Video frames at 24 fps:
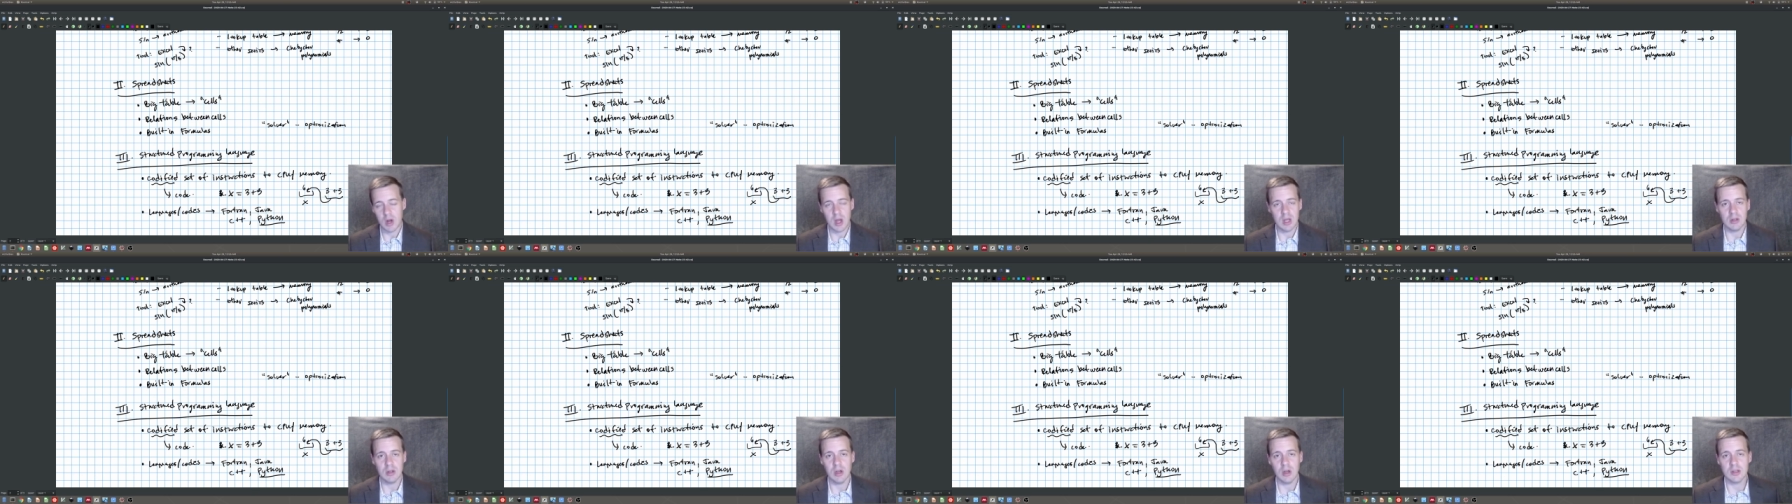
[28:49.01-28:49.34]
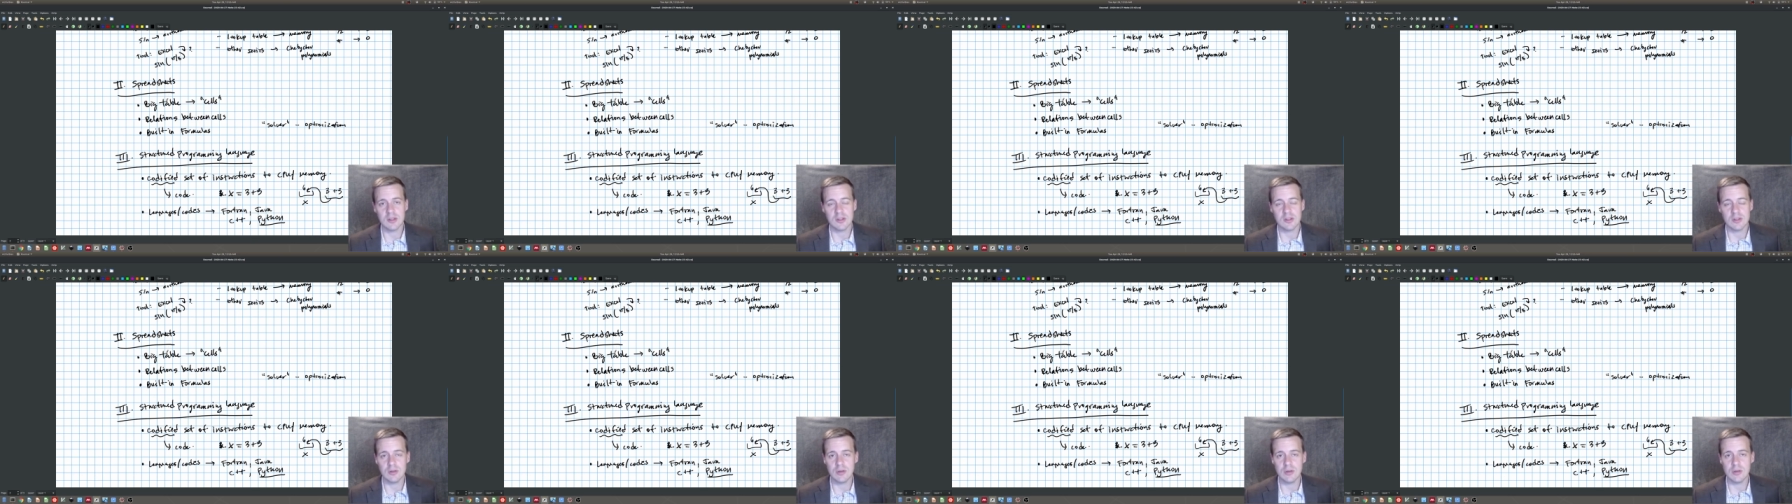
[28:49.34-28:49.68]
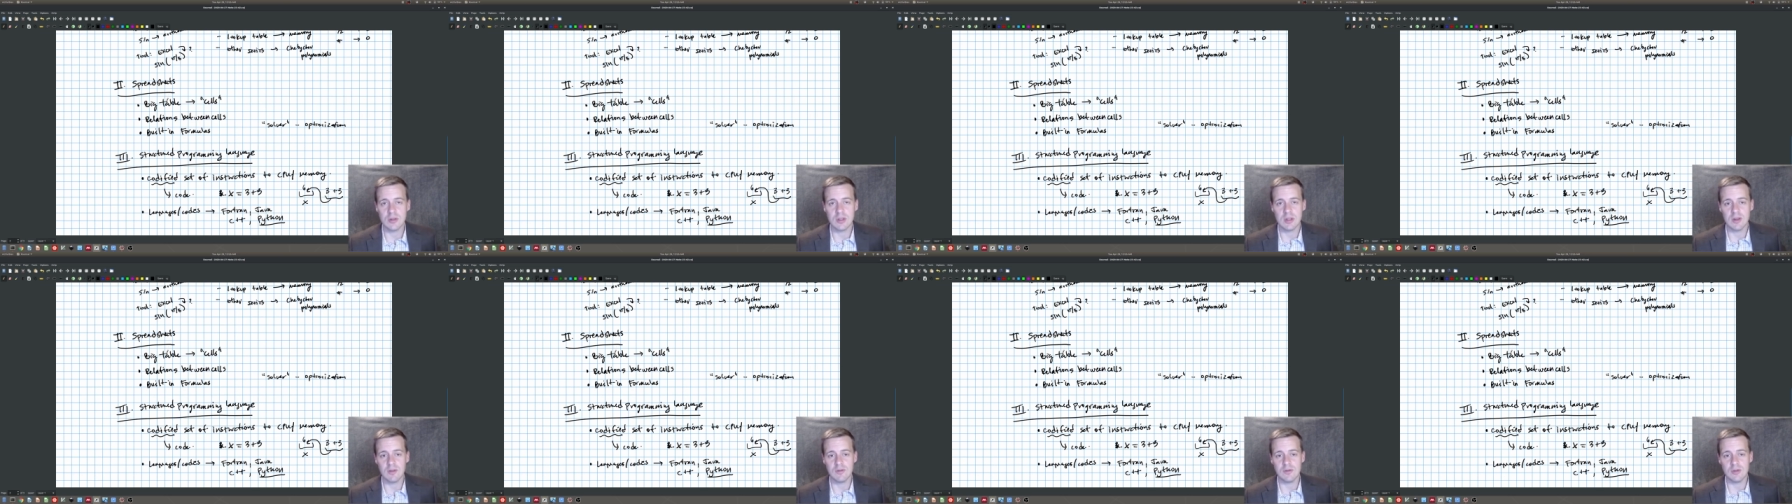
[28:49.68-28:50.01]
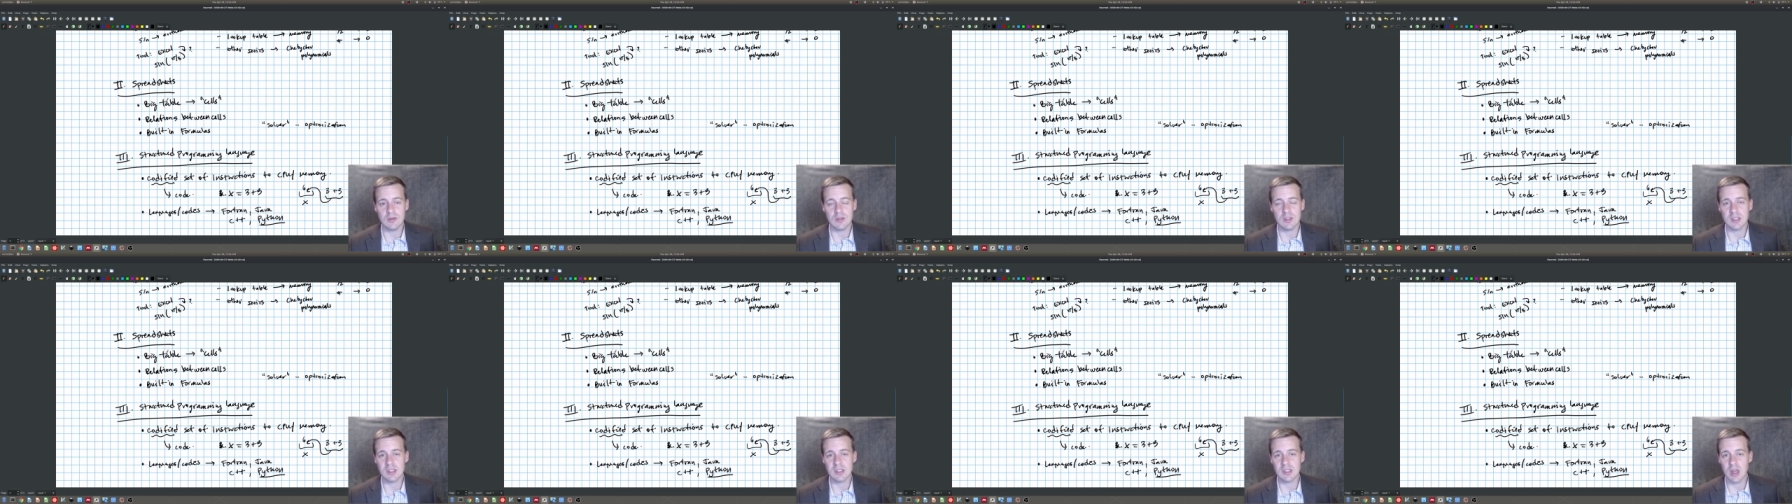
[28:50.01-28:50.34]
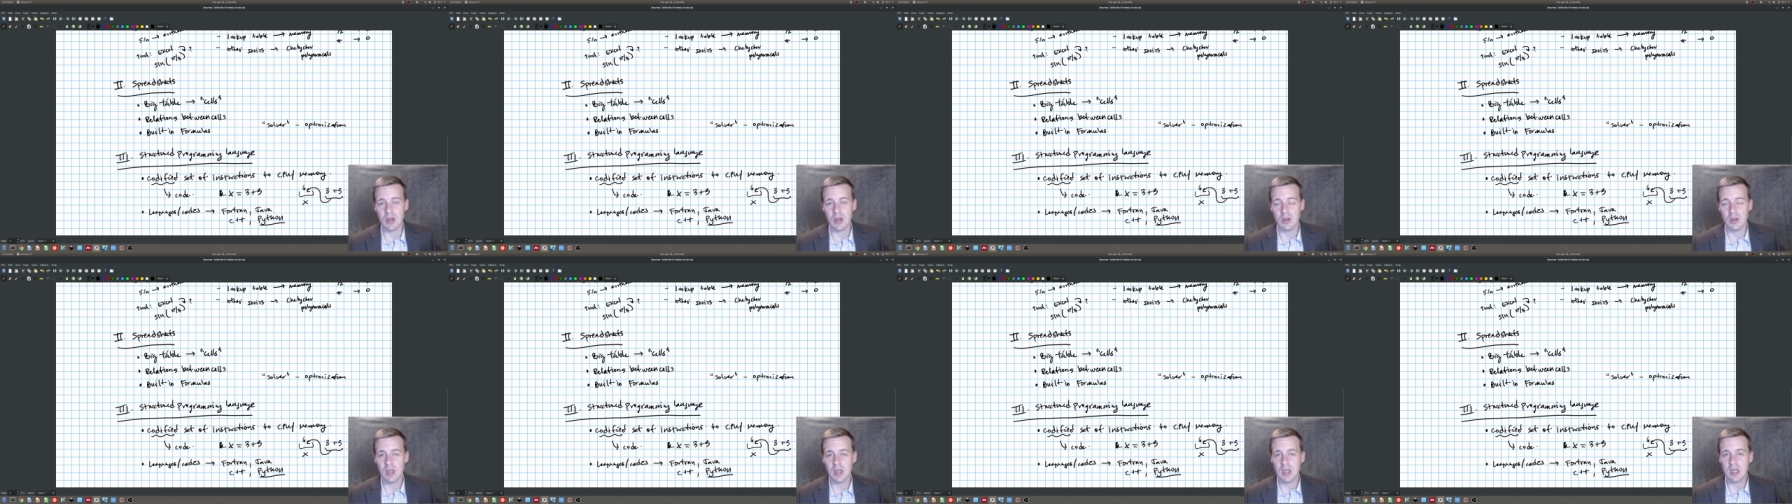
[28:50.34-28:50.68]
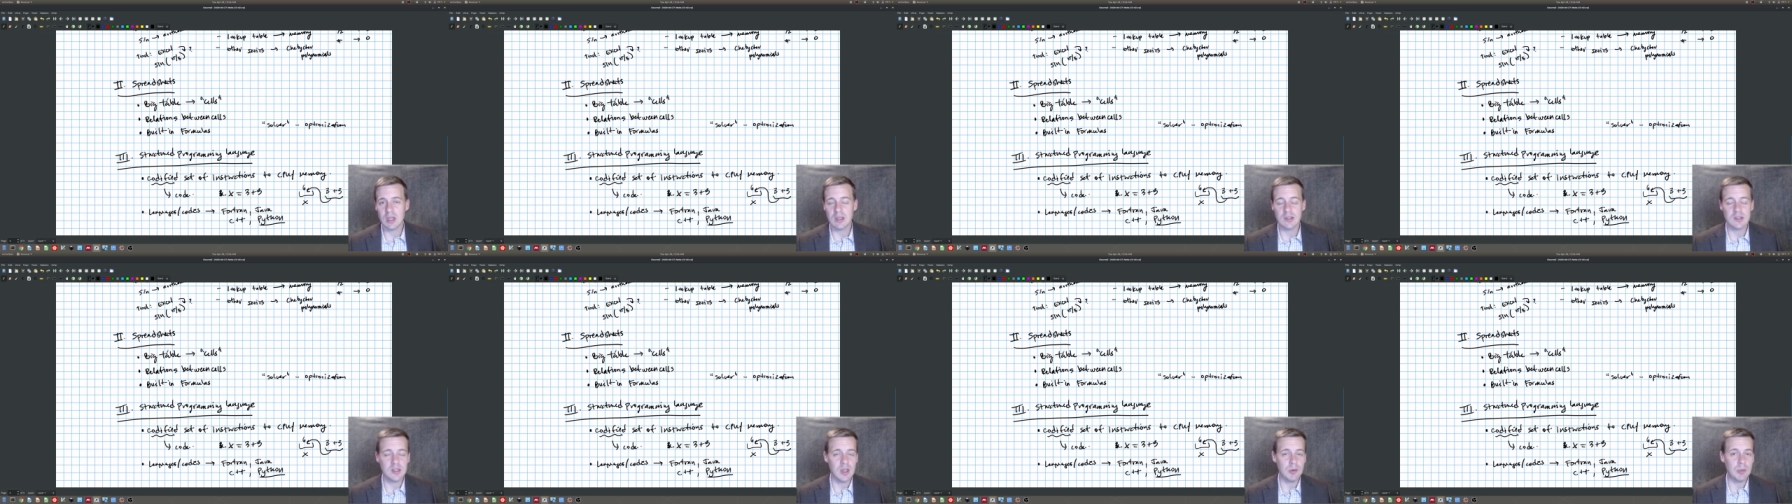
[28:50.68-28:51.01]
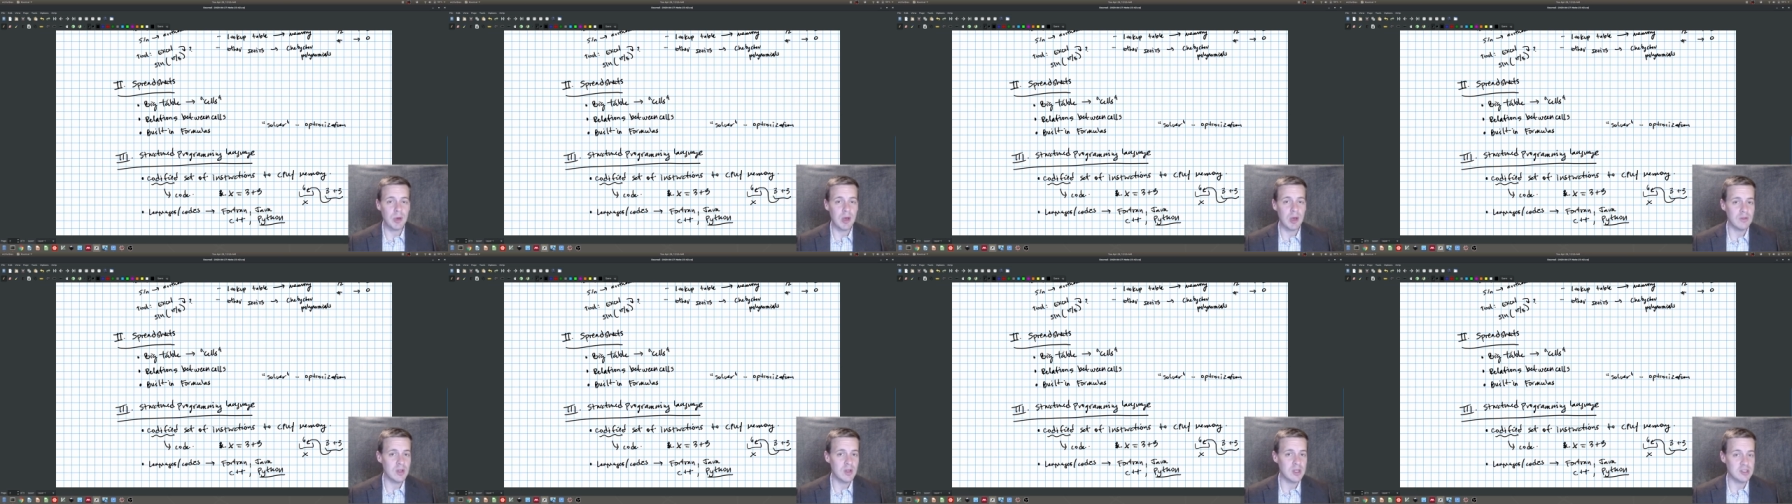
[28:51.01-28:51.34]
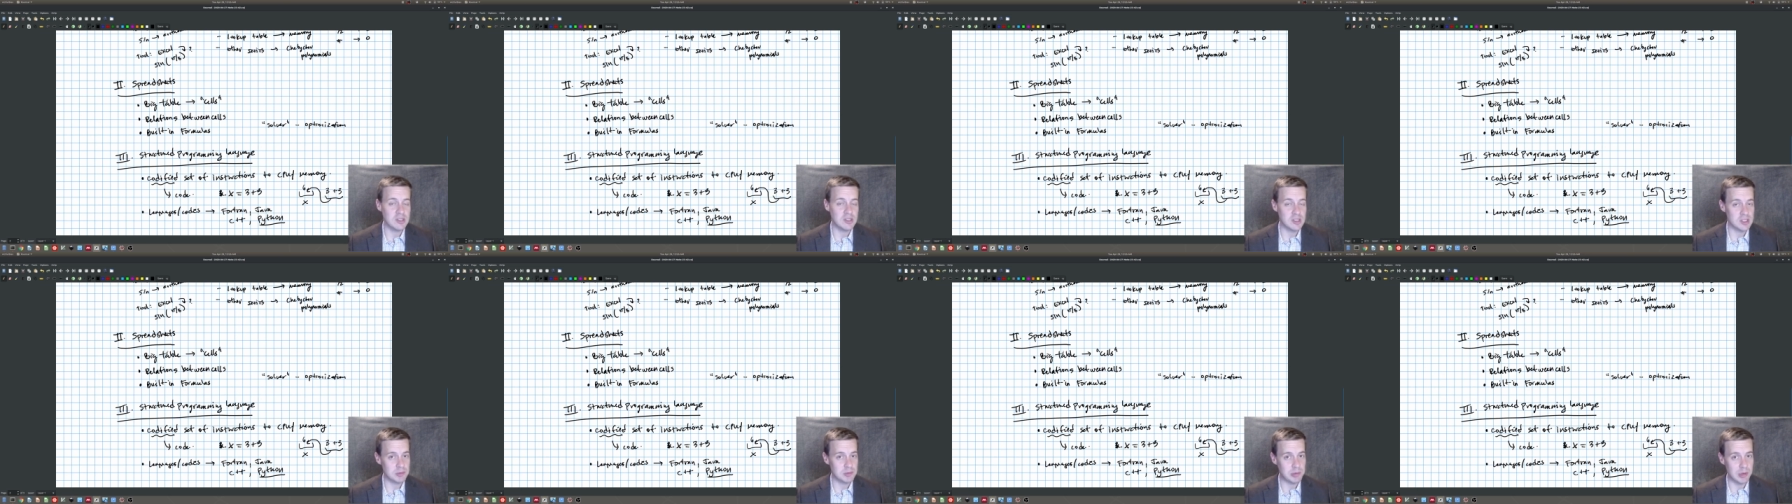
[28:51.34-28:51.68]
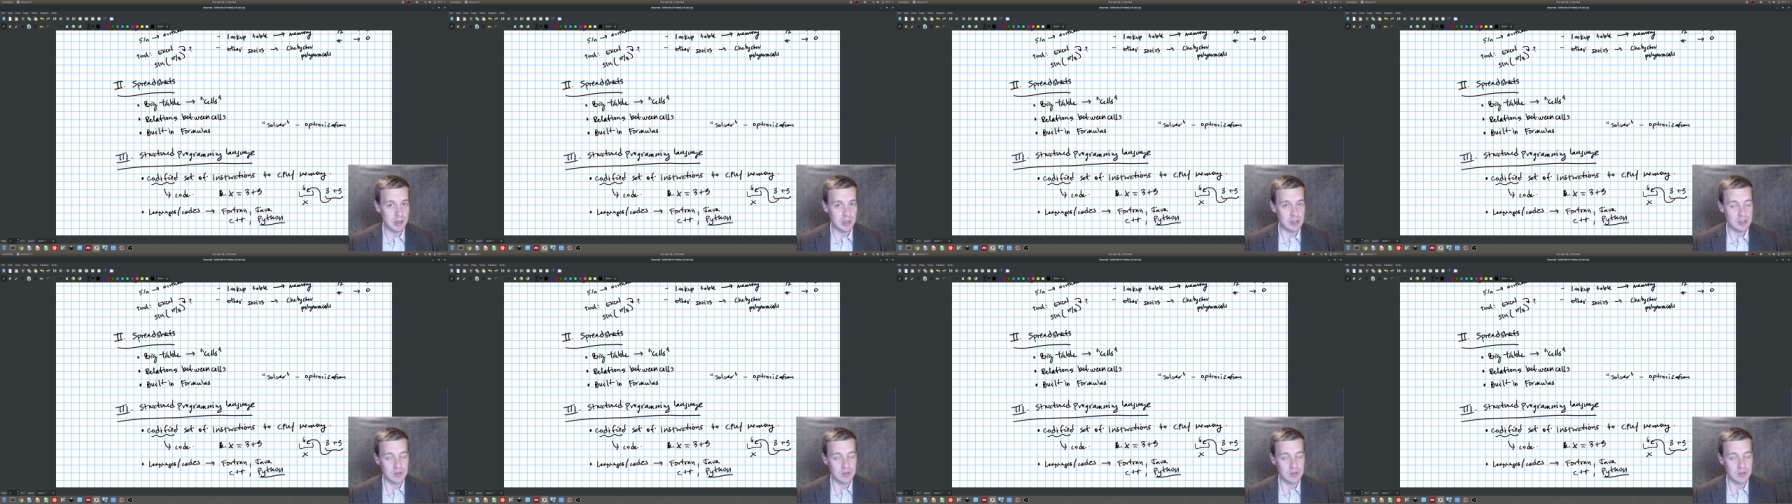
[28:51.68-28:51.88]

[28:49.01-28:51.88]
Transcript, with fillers: A lot of students have used Excel. Some have less experience.